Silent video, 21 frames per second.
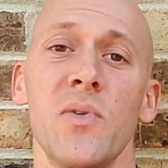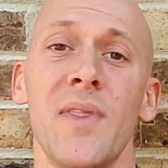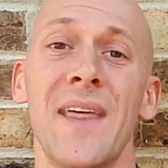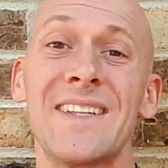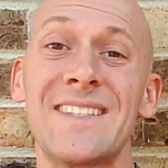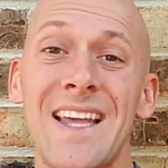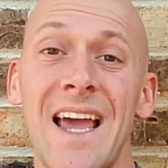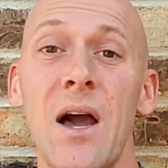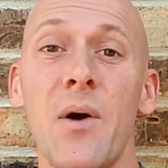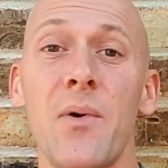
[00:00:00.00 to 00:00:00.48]

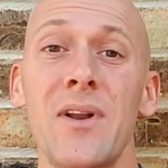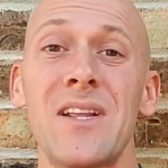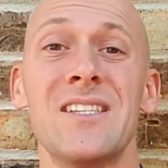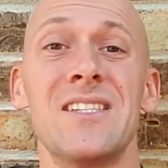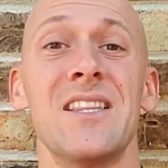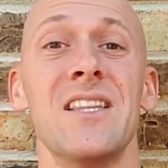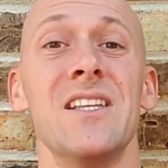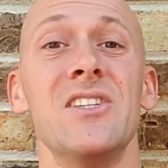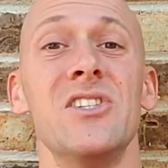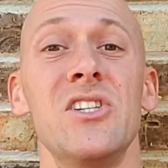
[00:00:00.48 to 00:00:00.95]
That's how it
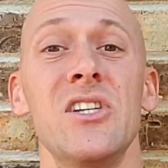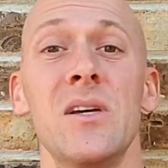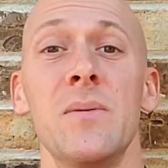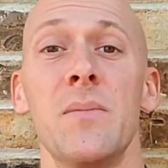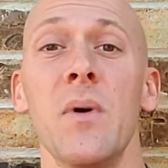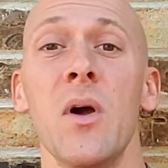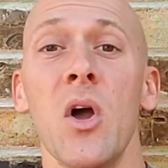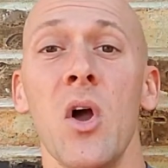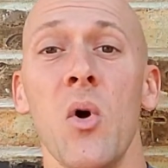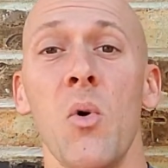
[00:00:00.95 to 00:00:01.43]
is in the
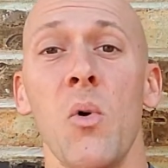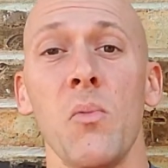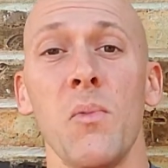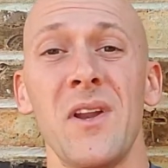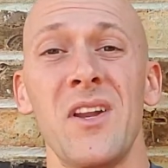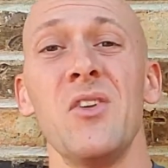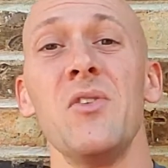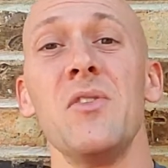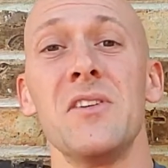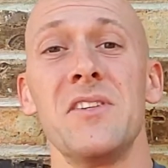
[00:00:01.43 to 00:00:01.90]
gym when we
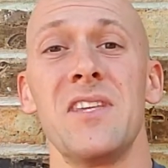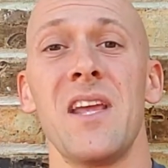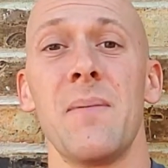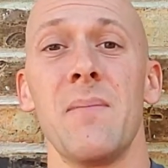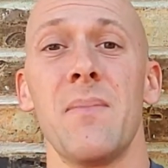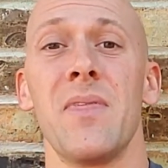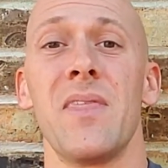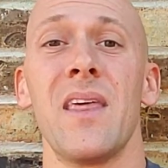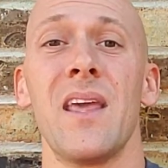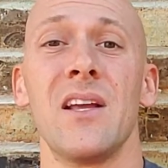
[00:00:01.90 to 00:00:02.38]
do the
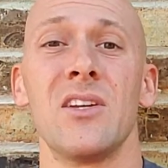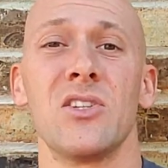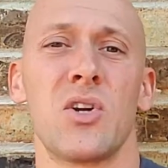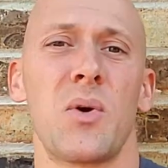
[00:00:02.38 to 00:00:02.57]
same things.